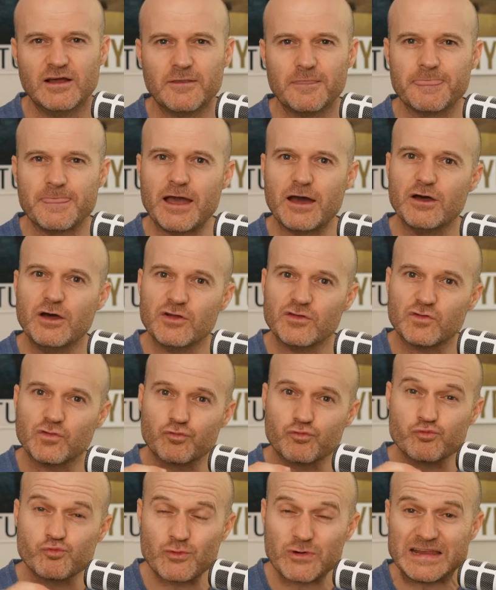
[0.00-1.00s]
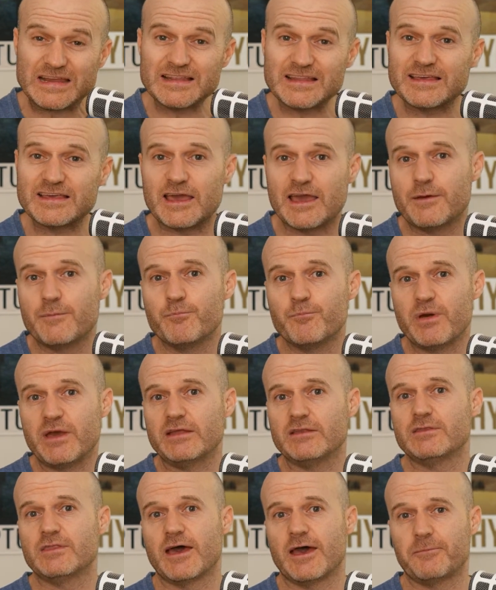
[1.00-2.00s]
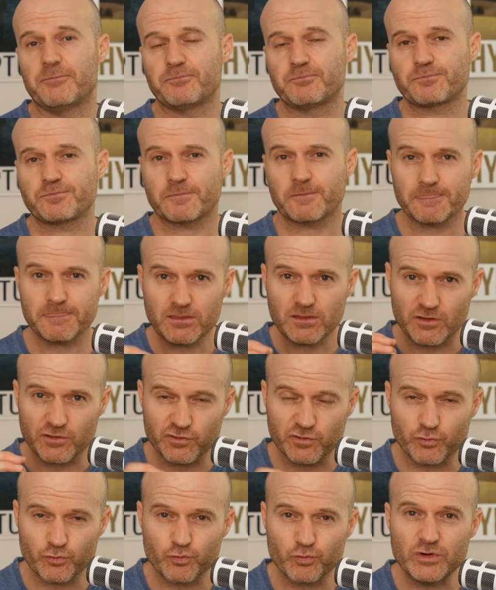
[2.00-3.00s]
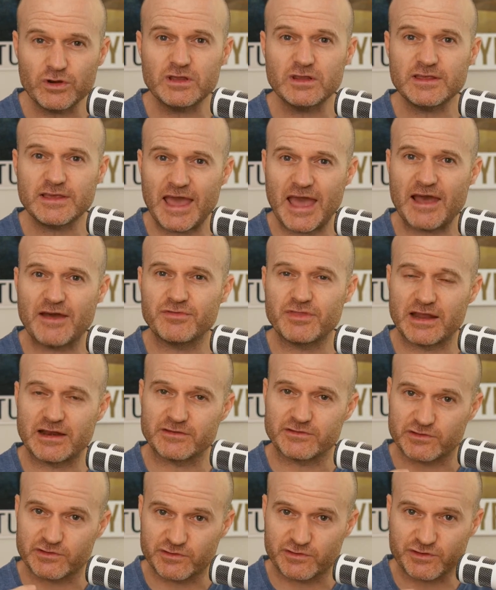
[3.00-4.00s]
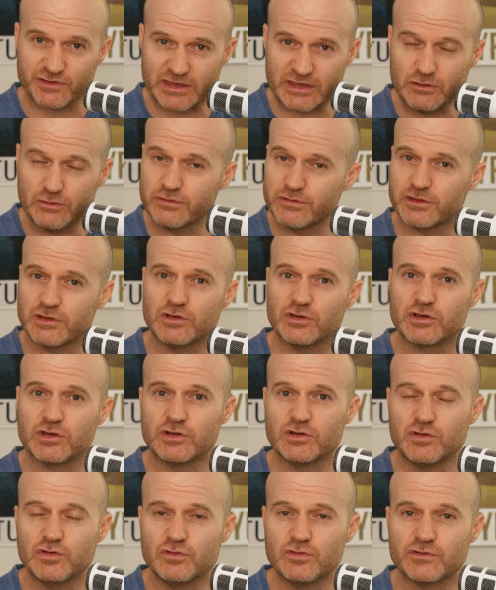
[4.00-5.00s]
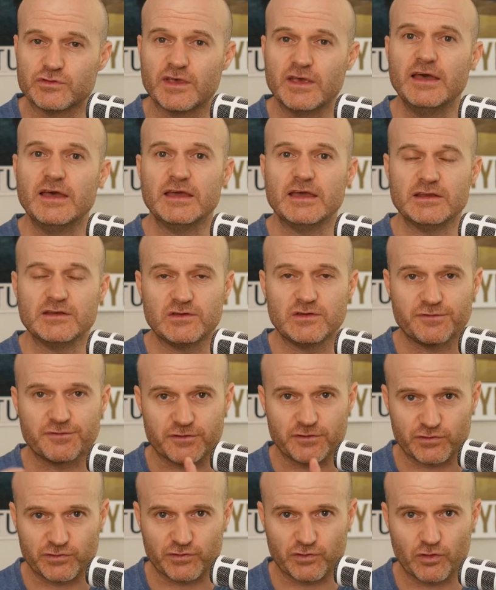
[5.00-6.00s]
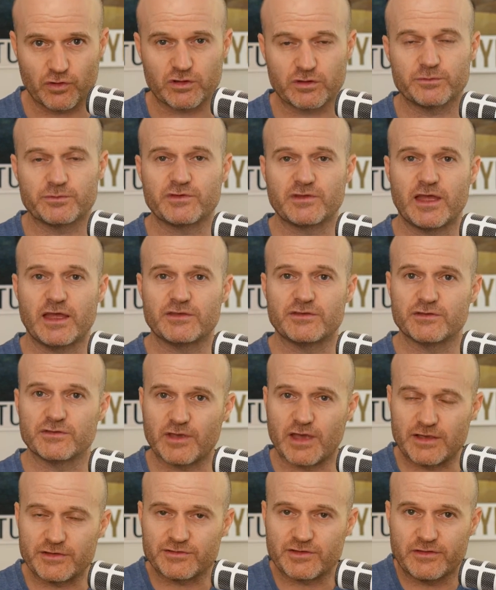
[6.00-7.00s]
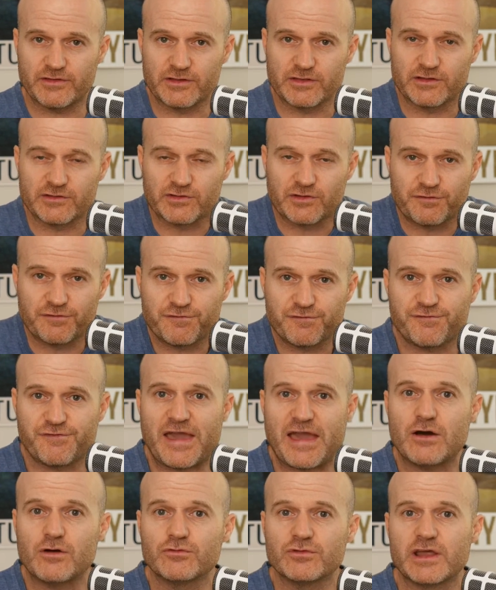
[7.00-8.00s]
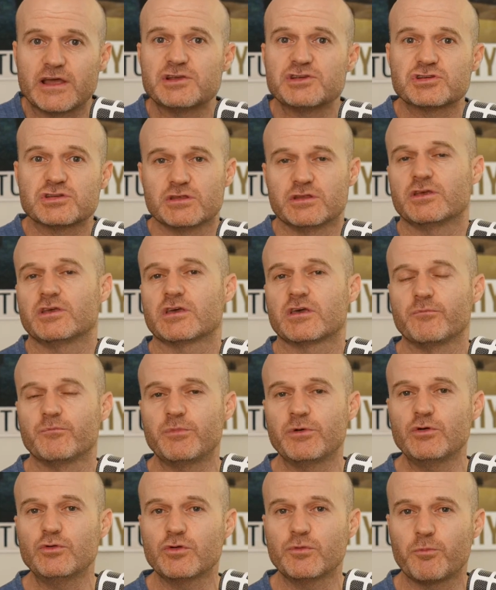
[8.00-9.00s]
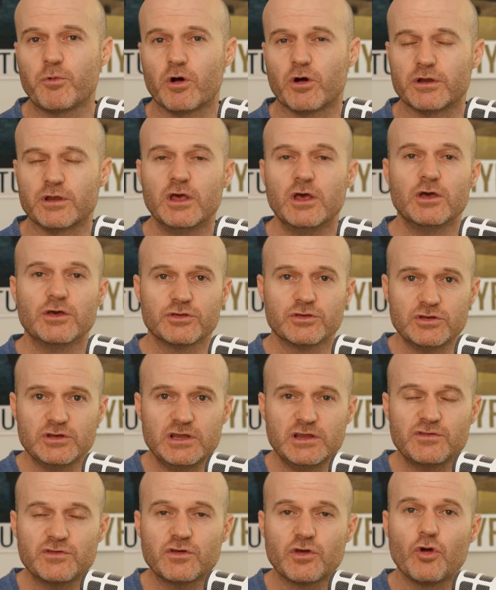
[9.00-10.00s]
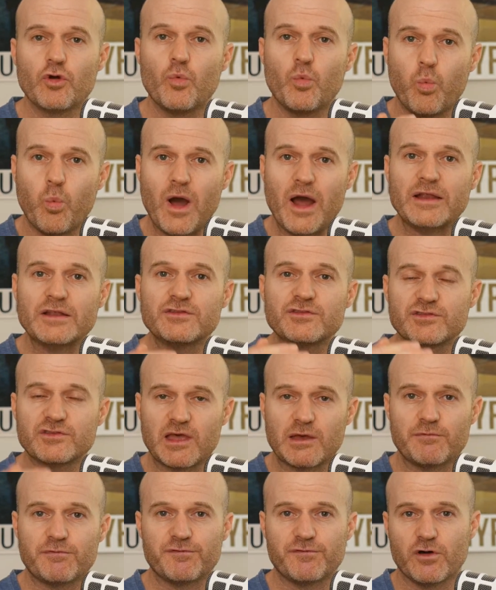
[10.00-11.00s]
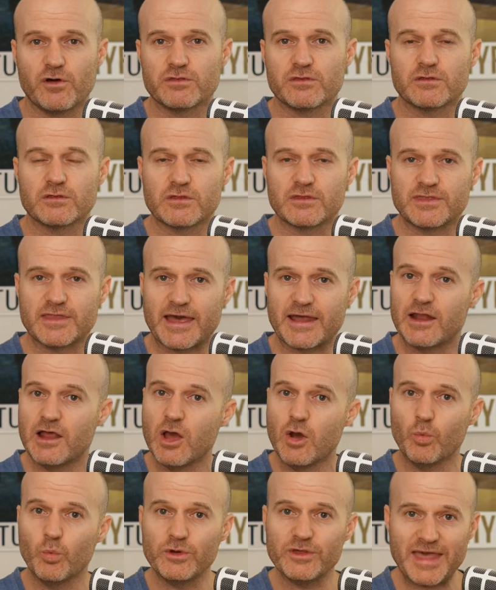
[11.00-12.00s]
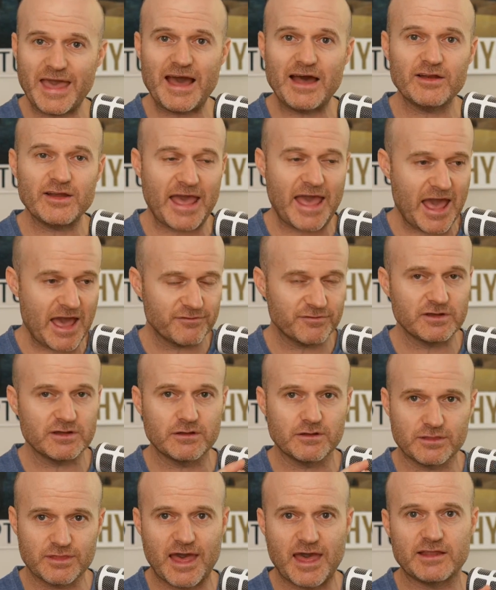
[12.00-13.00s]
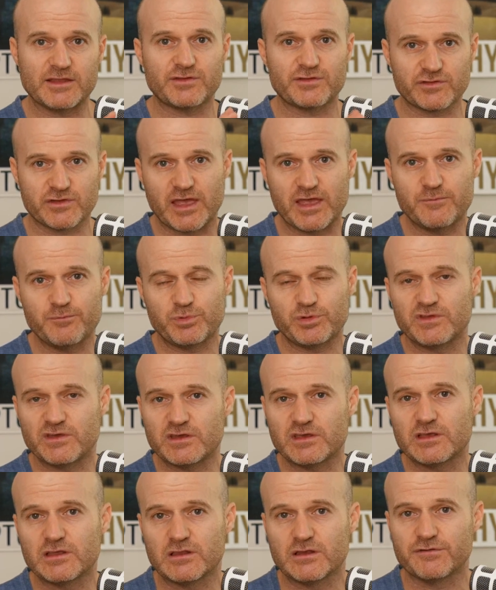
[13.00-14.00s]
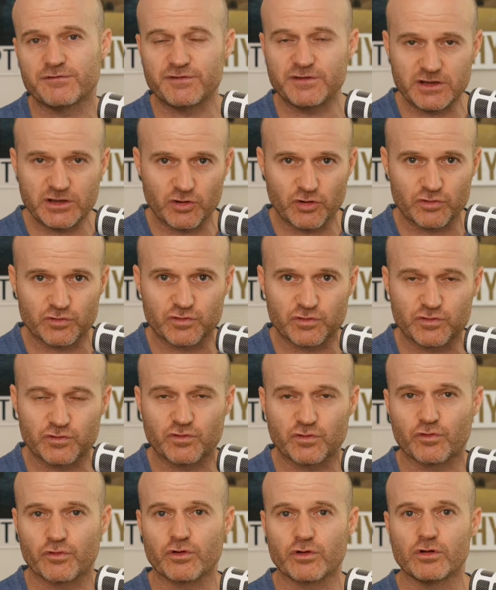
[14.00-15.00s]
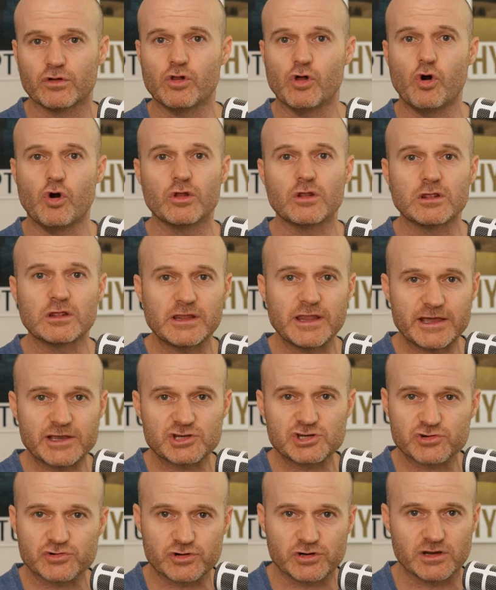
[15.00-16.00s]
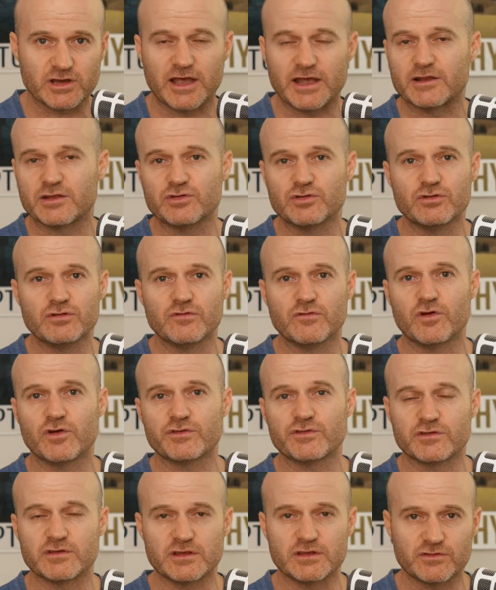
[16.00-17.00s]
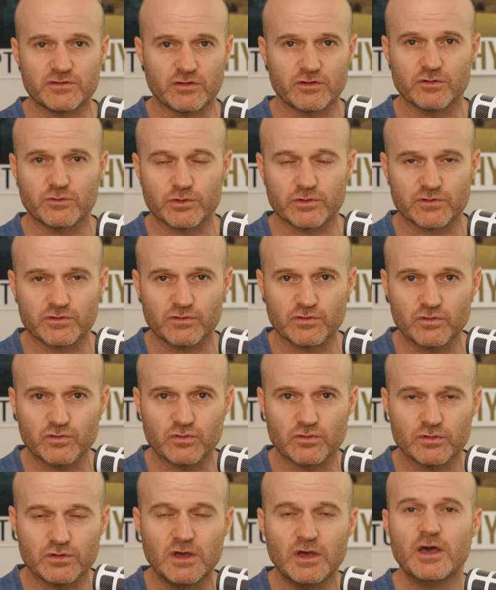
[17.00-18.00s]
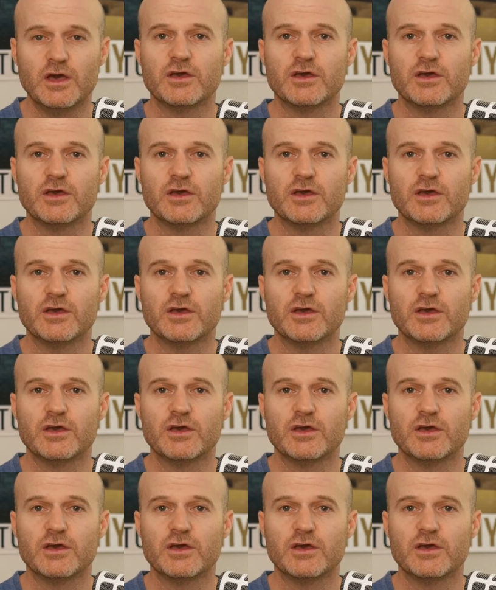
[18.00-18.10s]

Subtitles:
Now, to really embed that, to really have that as a skill that you can use in different circumstances, as something that's a foundation that you can build upon, you need to go one step further than that without having that same particular video tutorial or lecturer at a university tell you what to do.